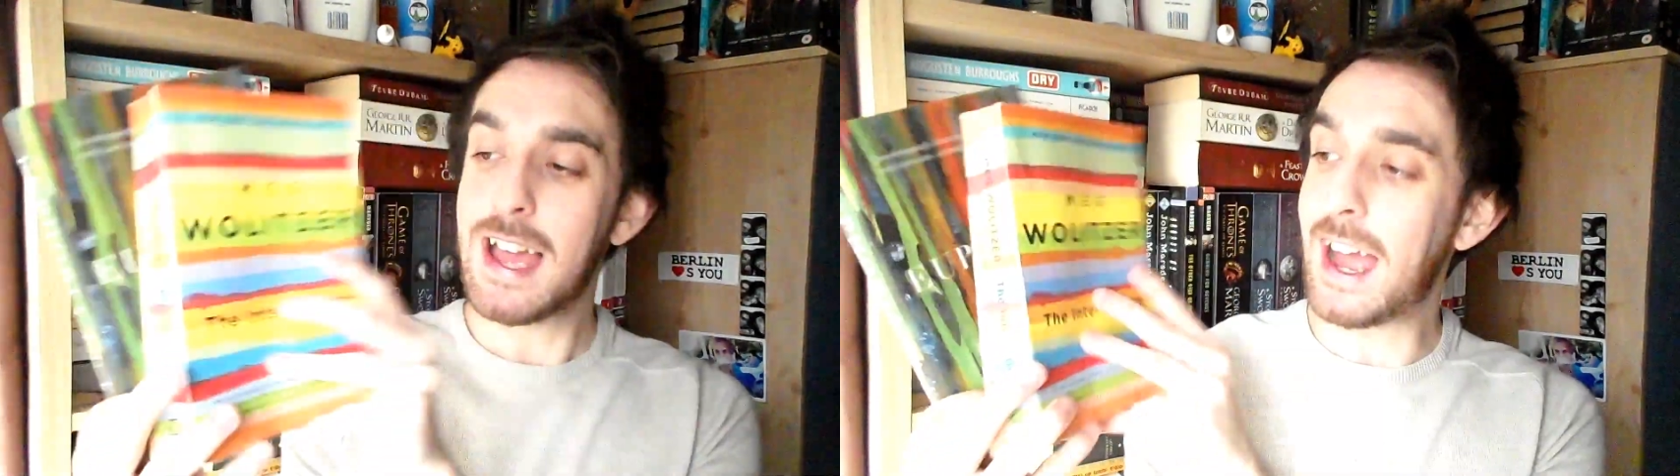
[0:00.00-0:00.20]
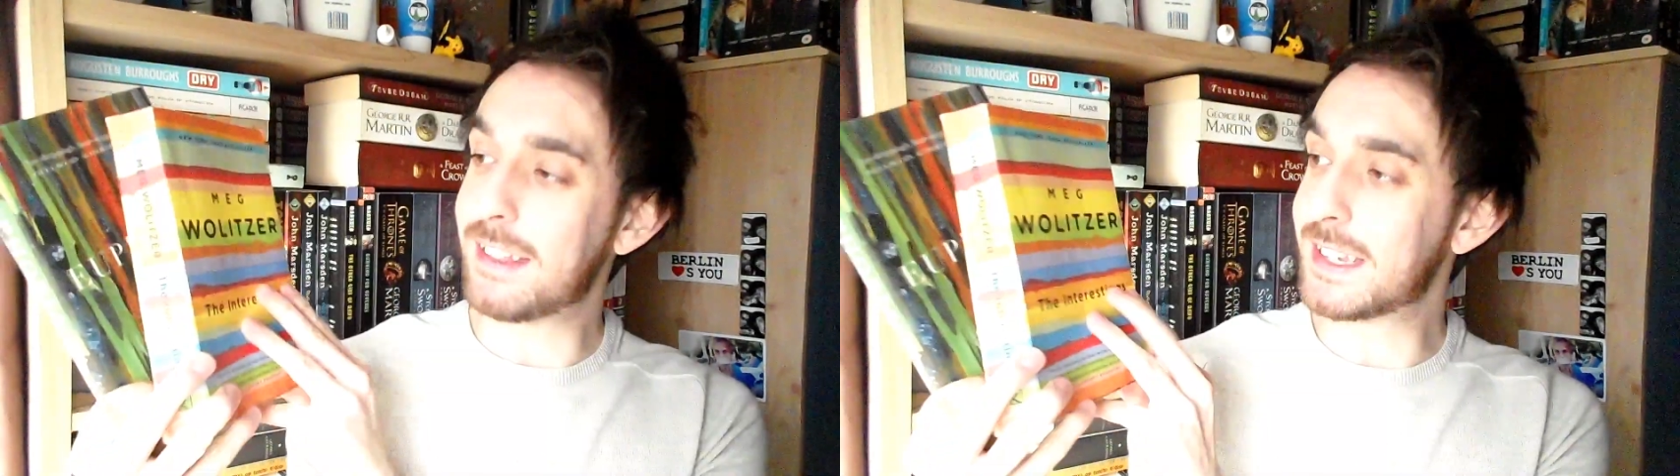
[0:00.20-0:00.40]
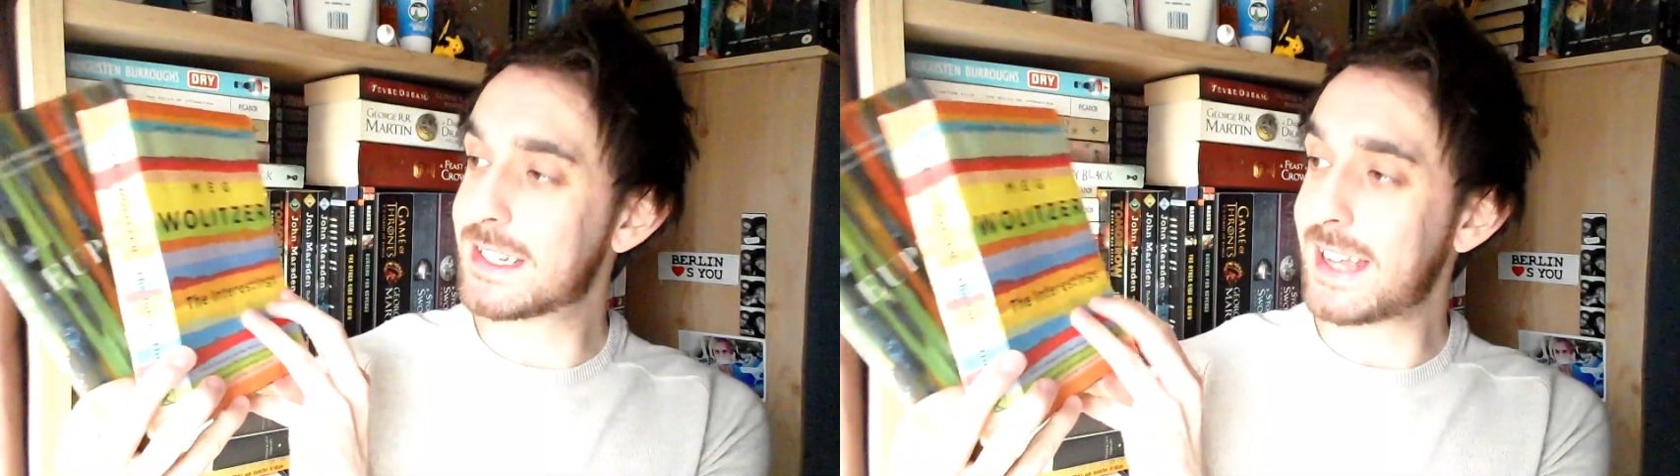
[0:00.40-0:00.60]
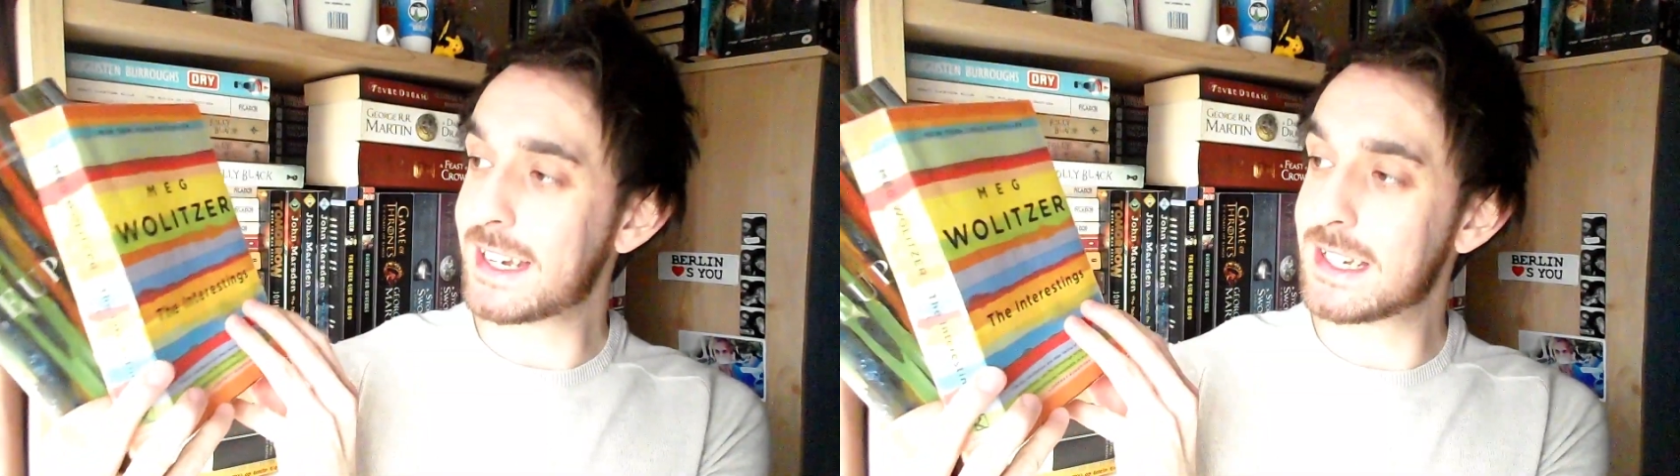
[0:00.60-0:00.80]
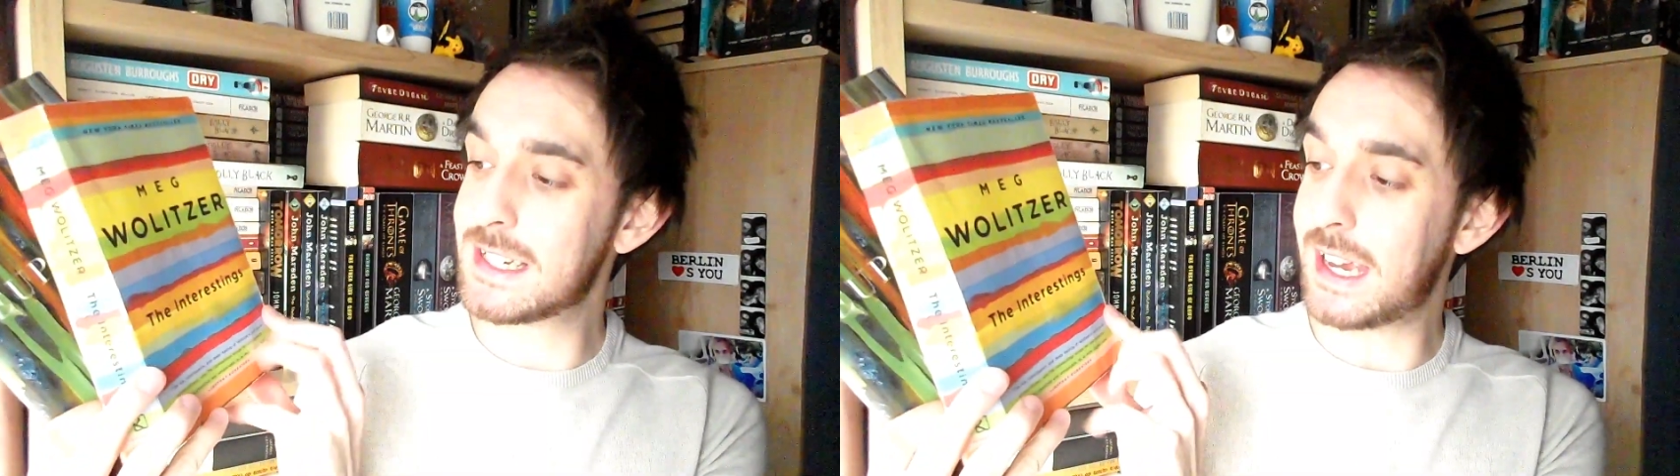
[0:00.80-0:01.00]
and the
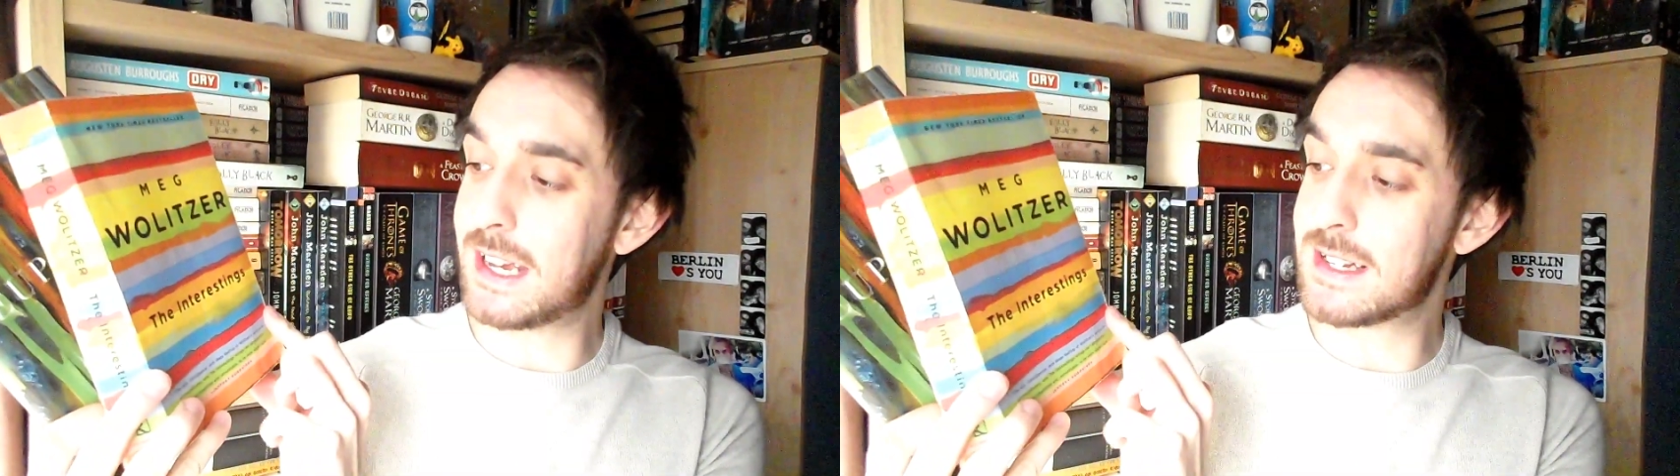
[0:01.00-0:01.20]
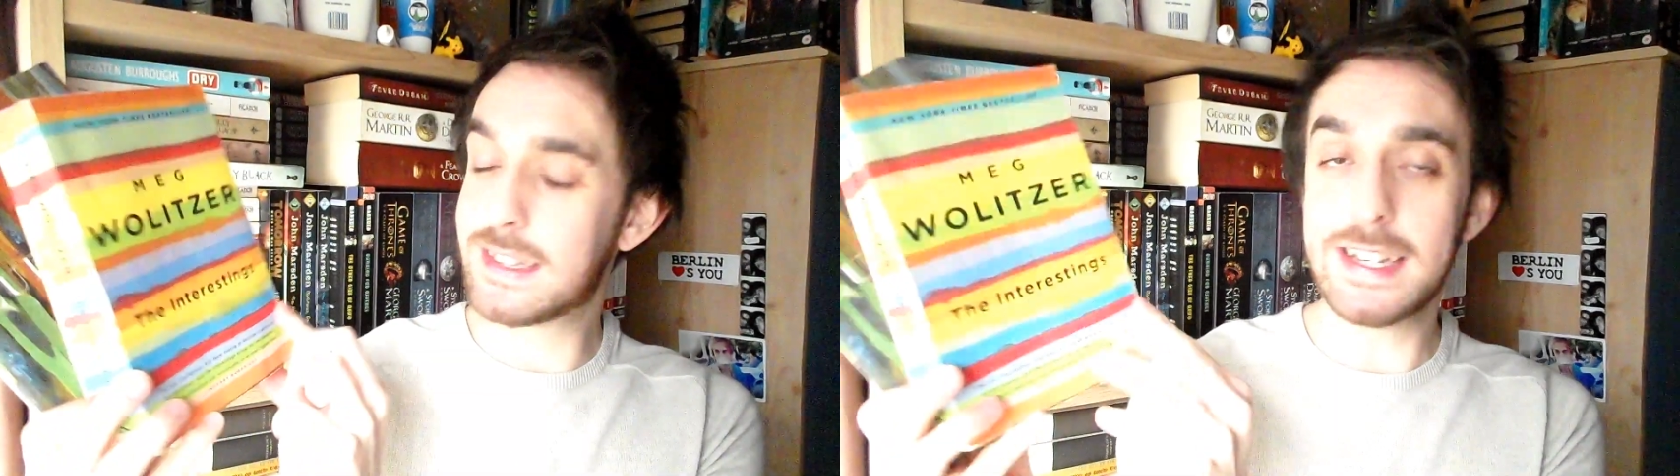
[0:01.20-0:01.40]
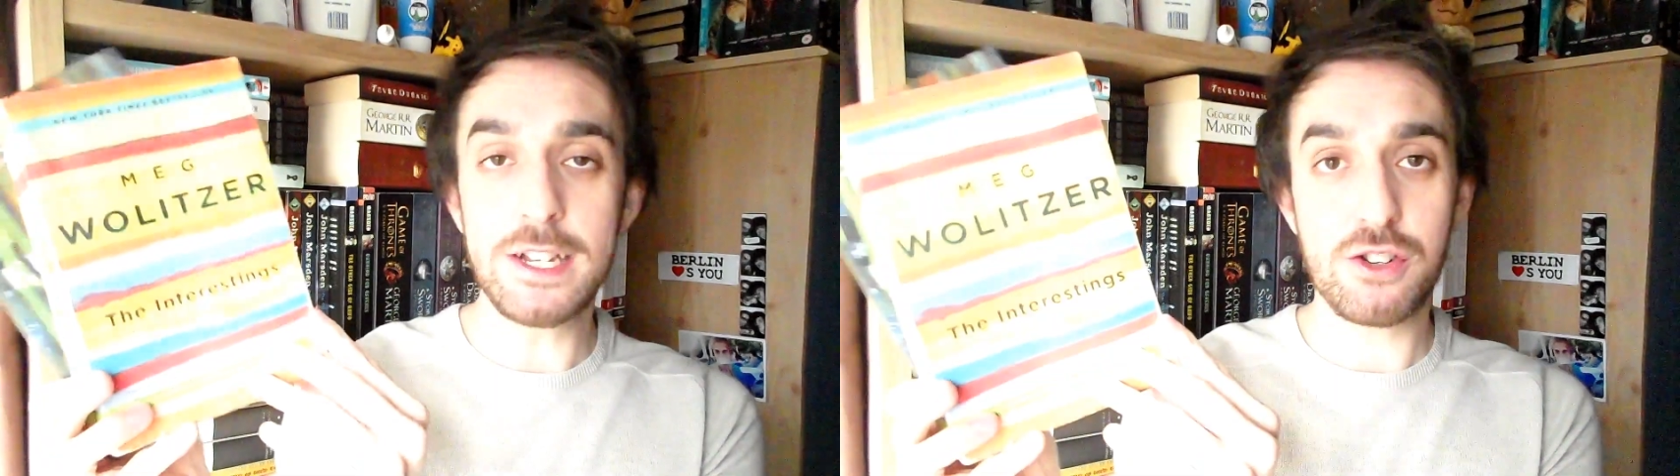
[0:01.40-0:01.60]
second is The